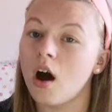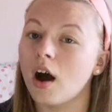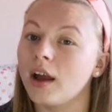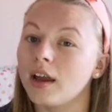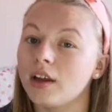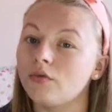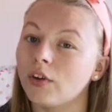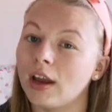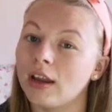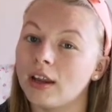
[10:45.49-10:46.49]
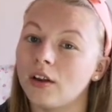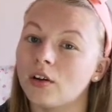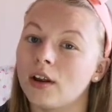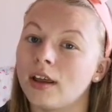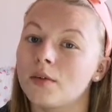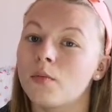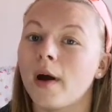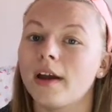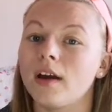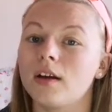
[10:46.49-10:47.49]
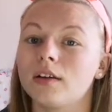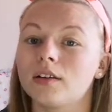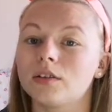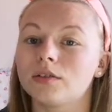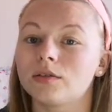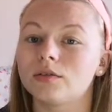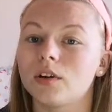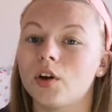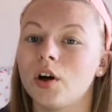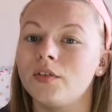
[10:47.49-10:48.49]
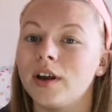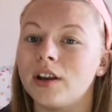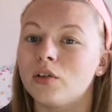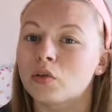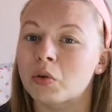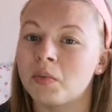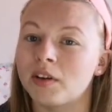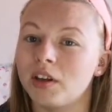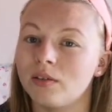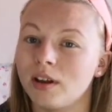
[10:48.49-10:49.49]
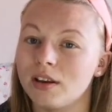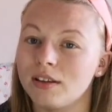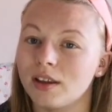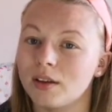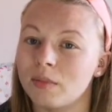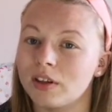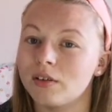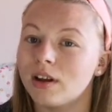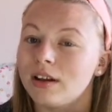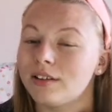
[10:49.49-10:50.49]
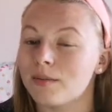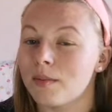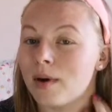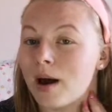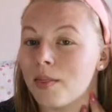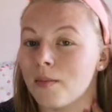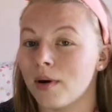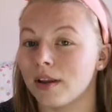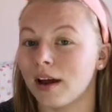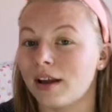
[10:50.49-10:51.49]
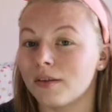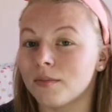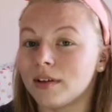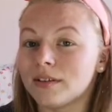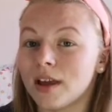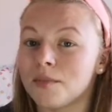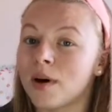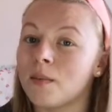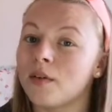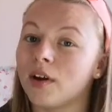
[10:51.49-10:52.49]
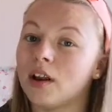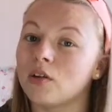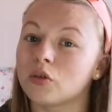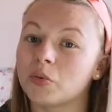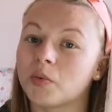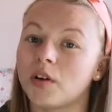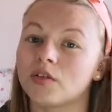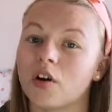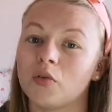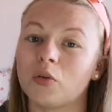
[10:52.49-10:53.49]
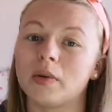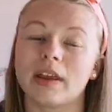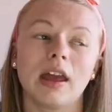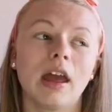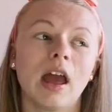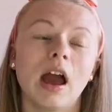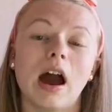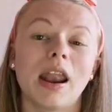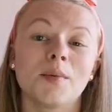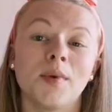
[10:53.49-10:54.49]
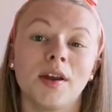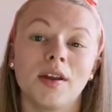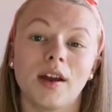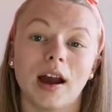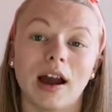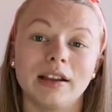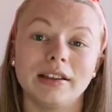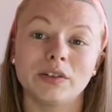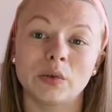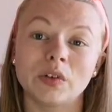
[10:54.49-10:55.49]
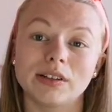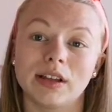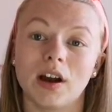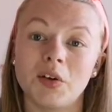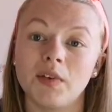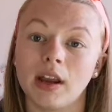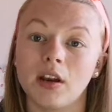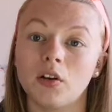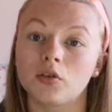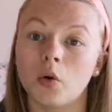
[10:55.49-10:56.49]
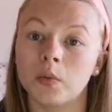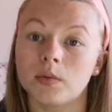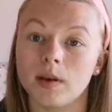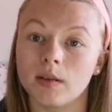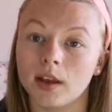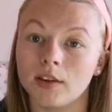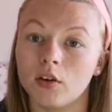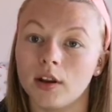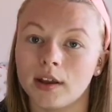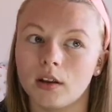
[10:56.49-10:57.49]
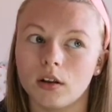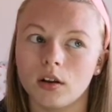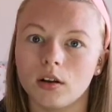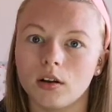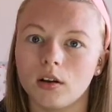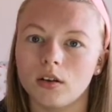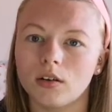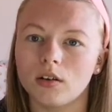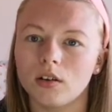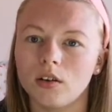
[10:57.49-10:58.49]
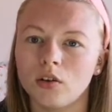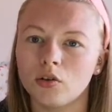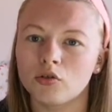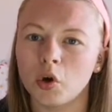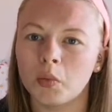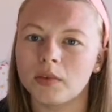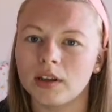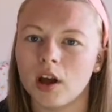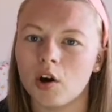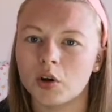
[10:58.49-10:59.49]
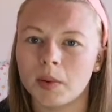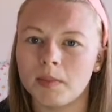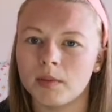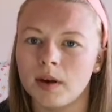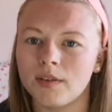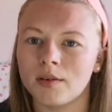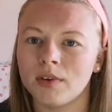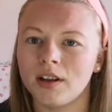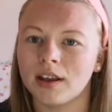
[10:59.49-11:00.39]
I really look, like, my I really looked up to my two nannies, like my two nannies and my mum and my dad and my stepmom. I really looked up to when I was growing up, like, and then my aunties and uncles. Like I really looked up to like like looked up to the older people in my family.